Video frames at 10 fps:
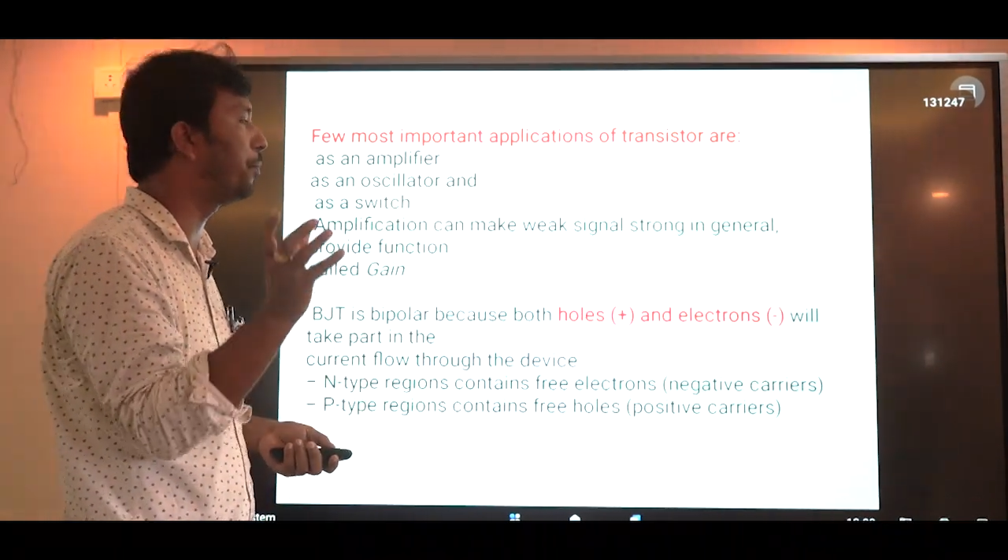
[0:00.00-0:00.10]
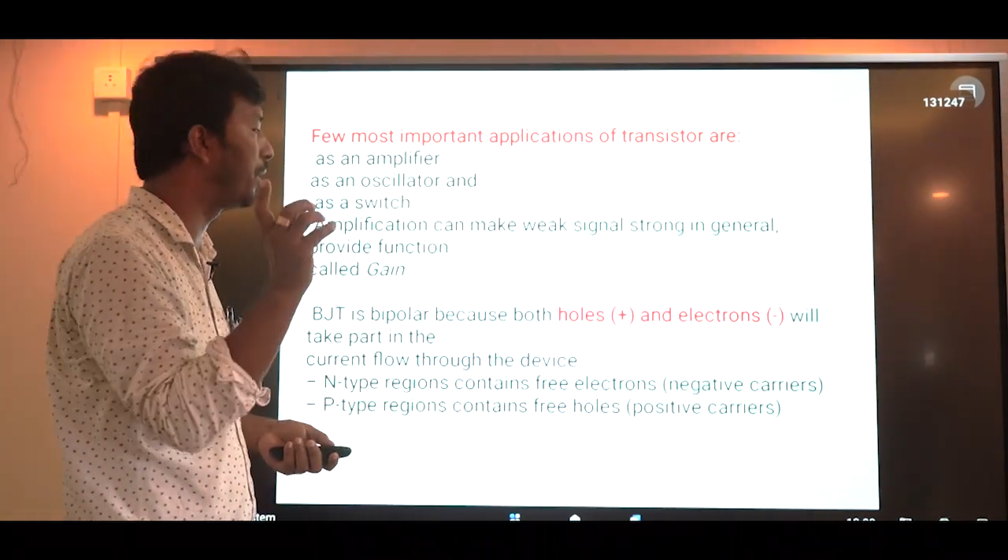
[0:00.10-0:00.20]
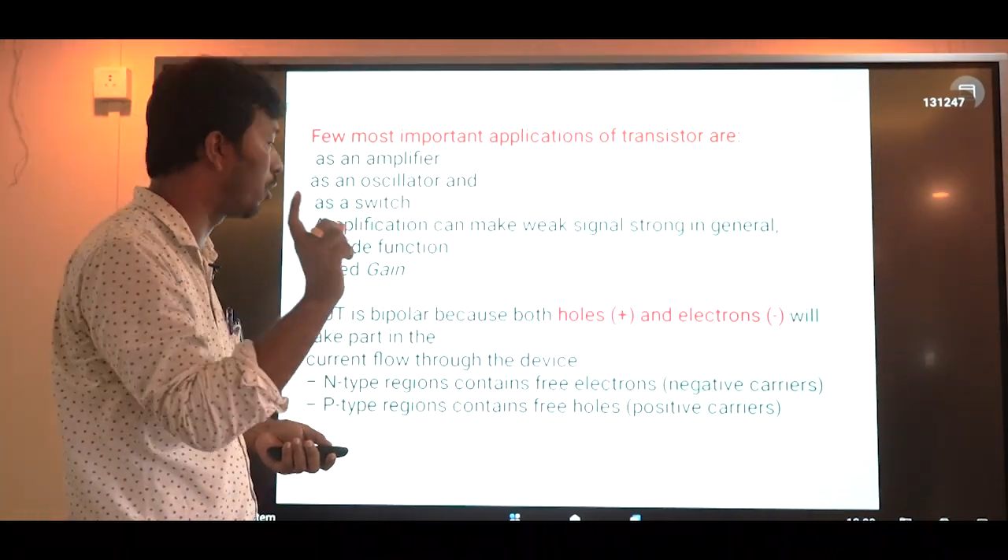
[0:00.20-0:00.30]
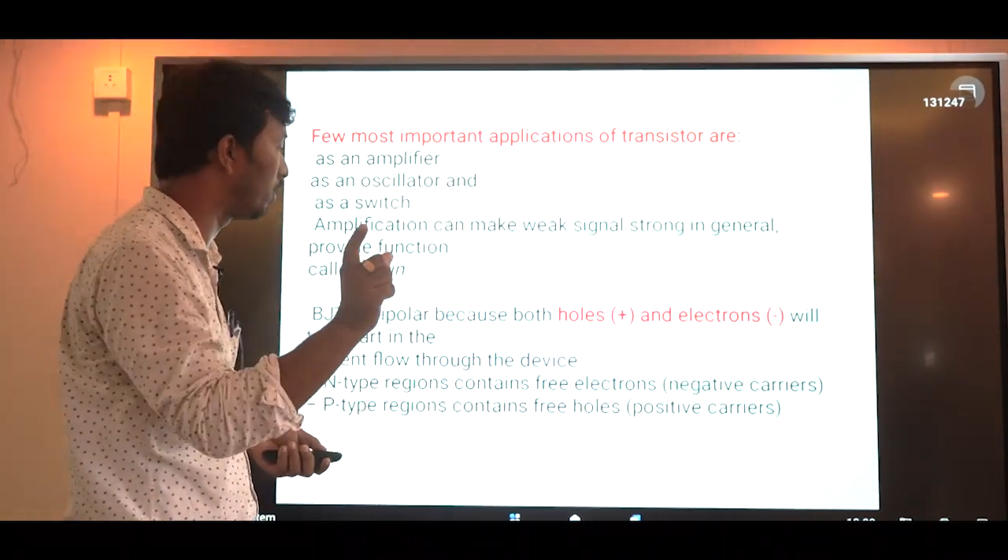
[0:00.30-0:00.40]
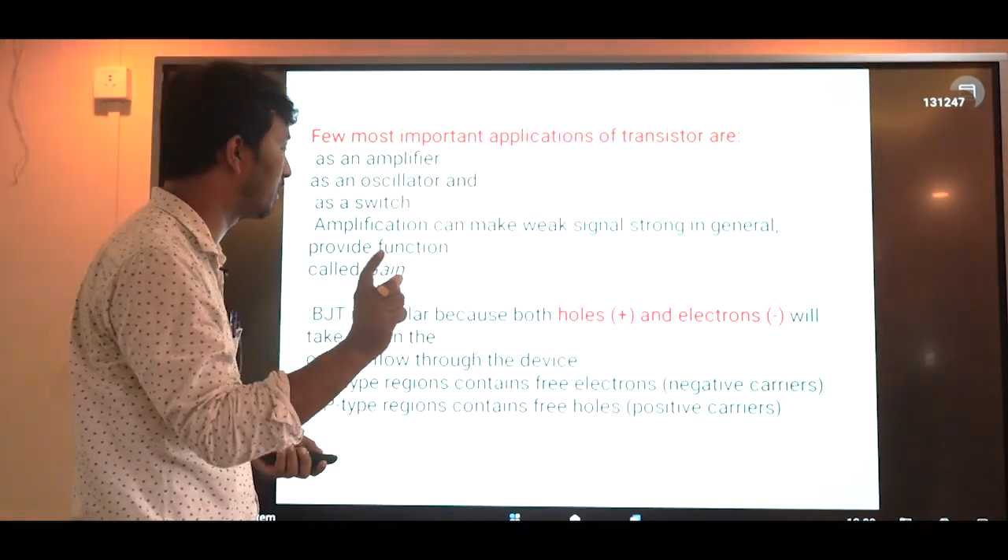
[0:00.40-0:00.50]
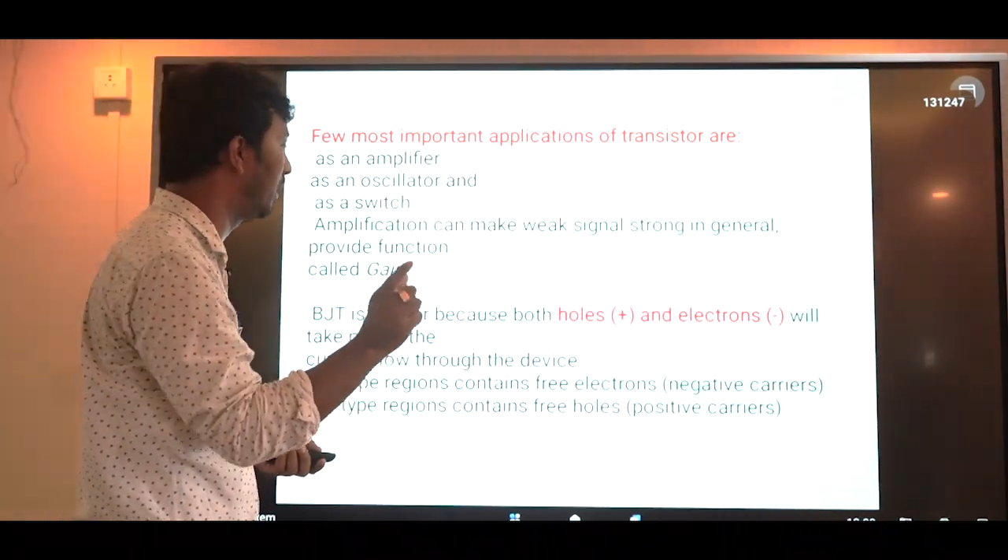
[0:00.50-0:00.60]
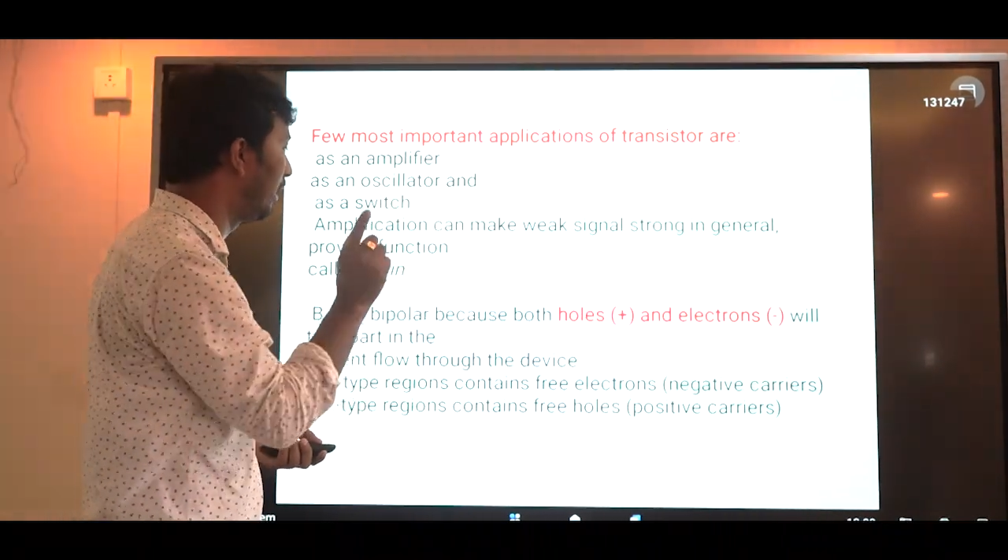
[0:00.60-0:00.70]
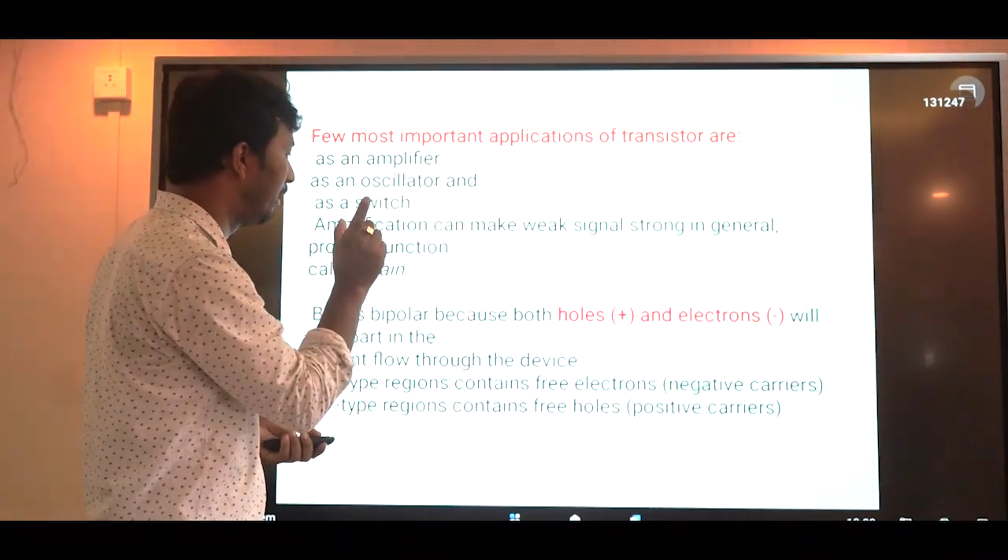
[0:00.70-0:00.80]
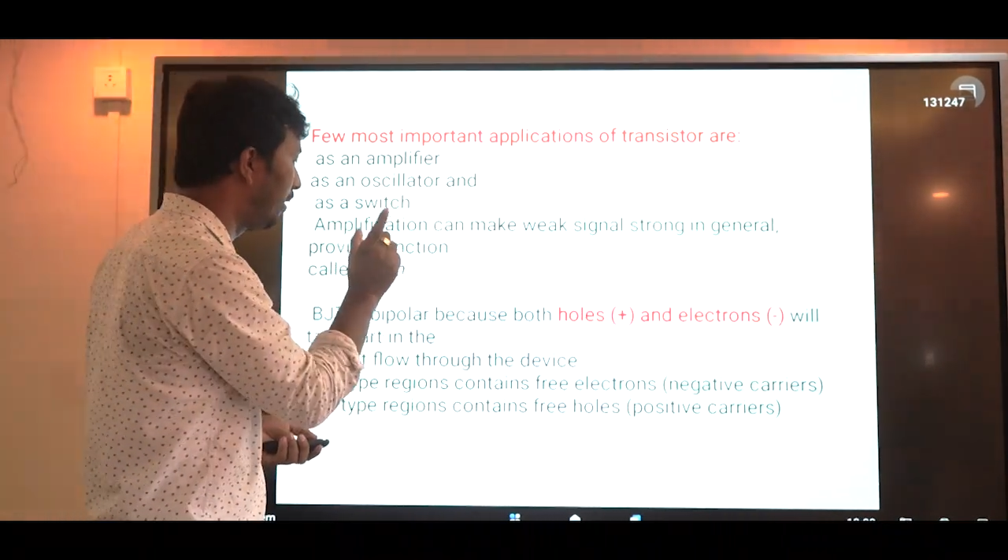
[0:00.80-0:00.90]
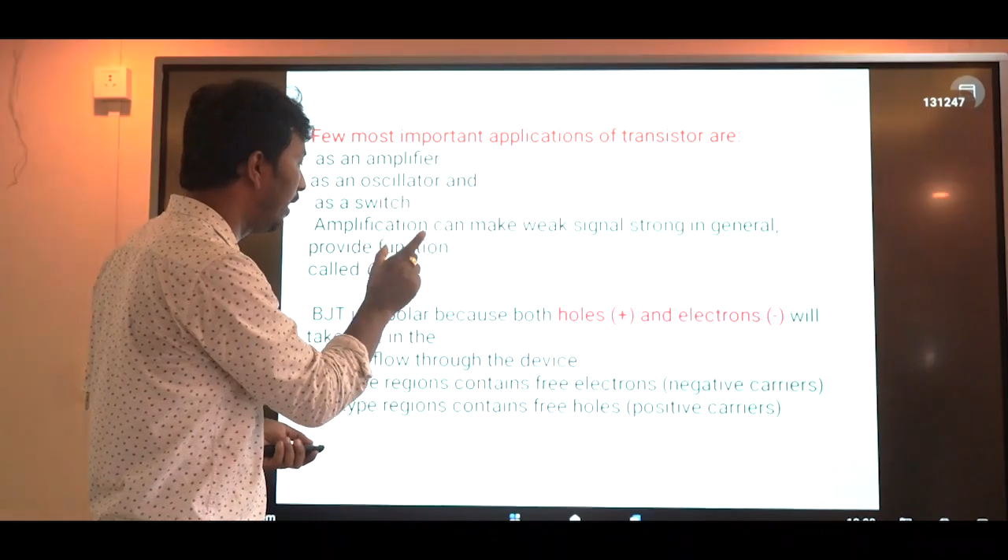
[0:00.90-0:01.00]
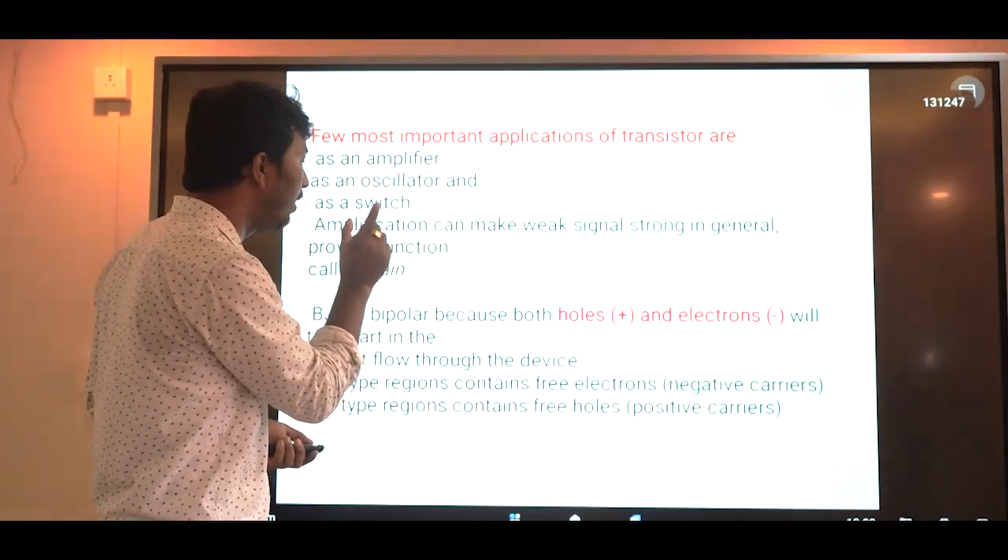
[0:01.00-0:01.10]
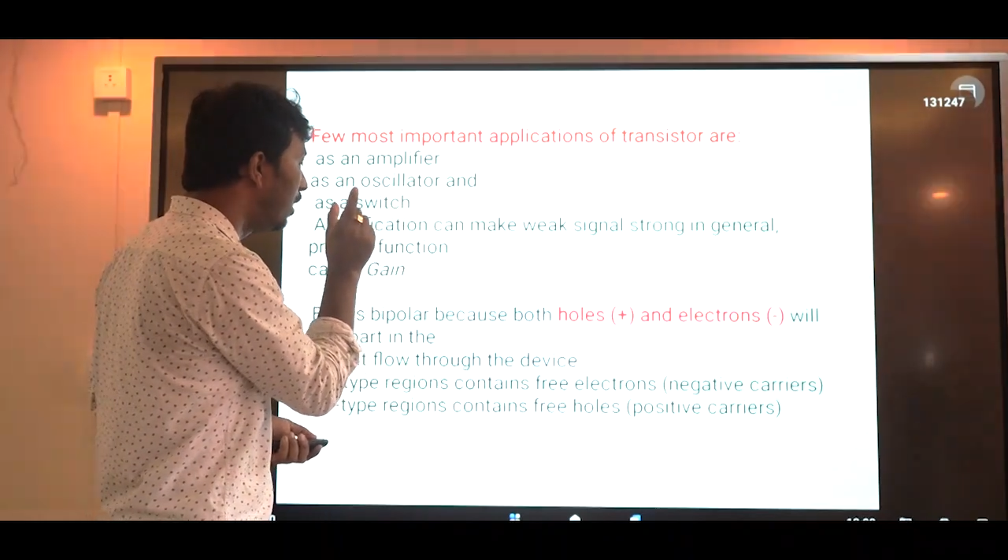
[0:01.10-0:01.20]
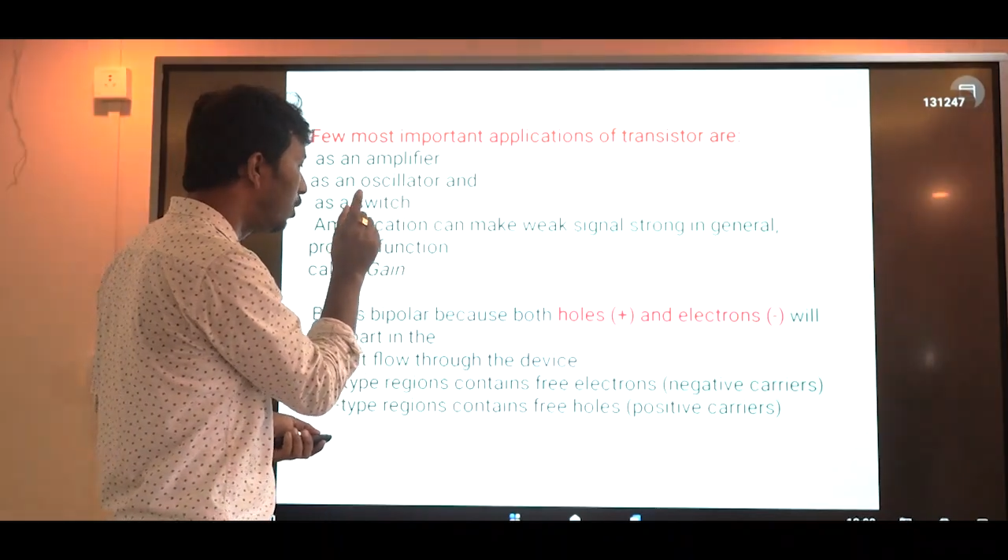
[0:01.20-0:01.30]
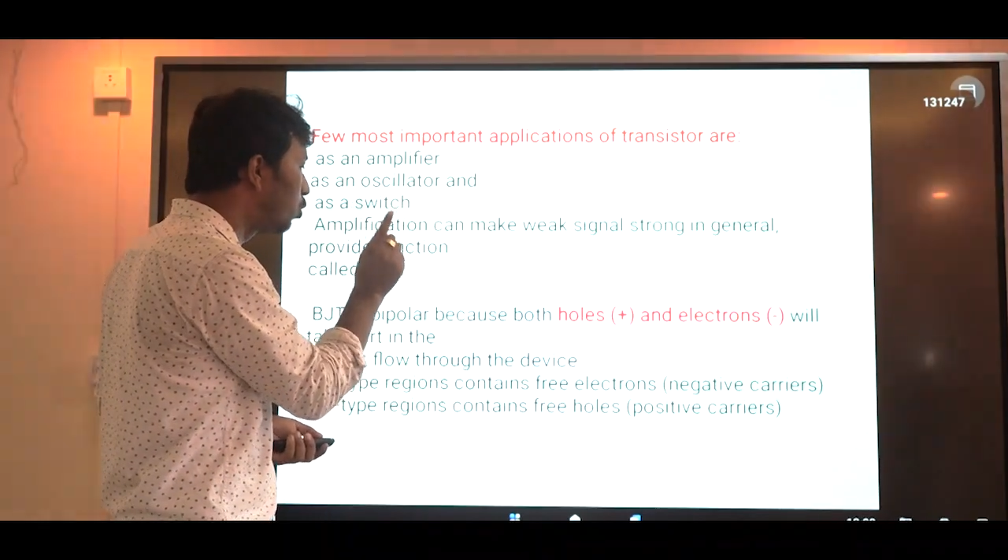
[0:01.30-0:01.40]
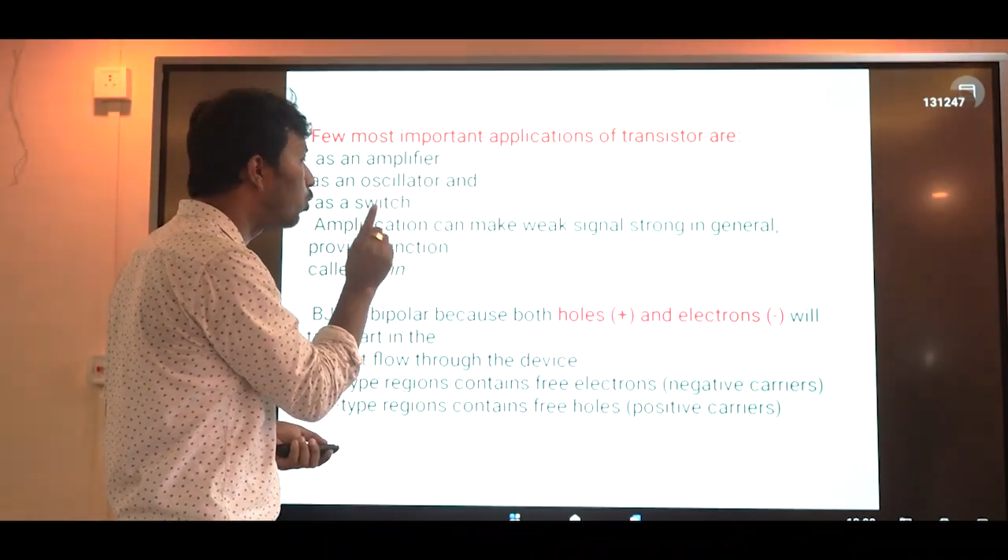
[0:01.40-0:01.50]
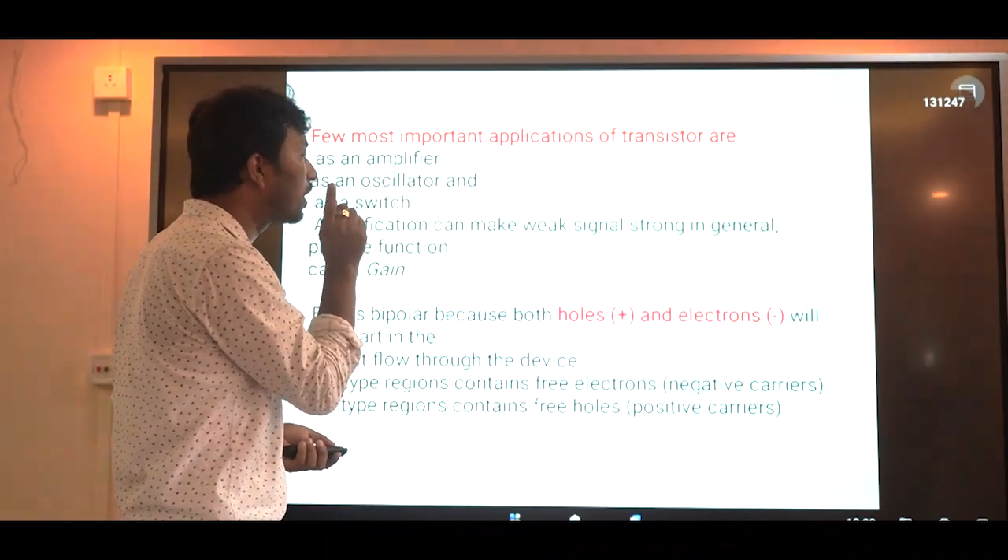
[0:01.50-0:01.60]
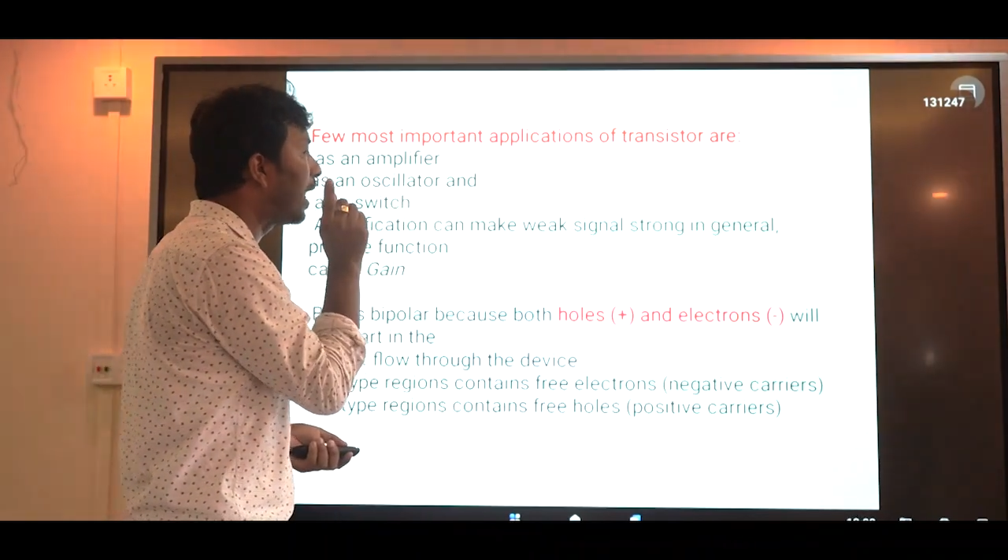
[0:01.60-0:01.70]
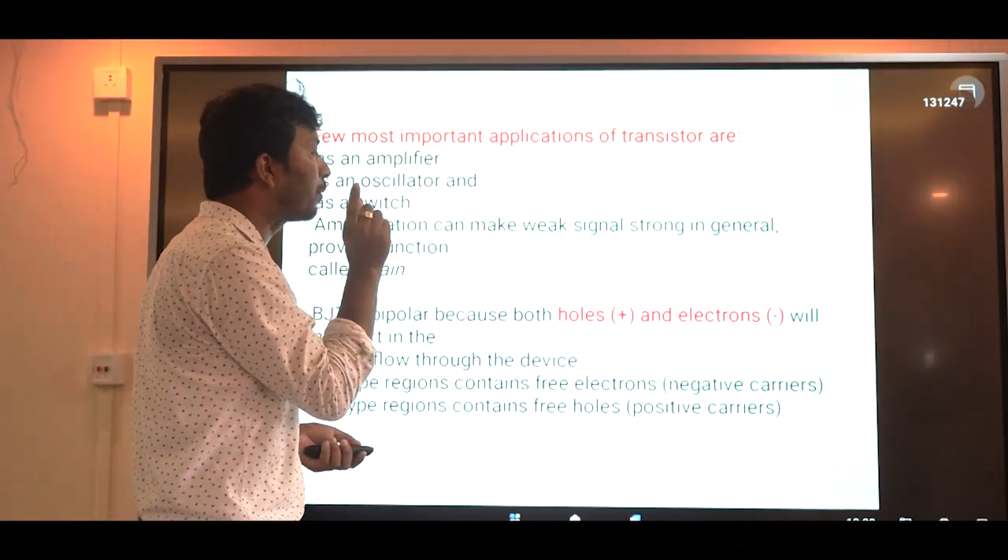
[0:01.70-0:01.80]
Because here two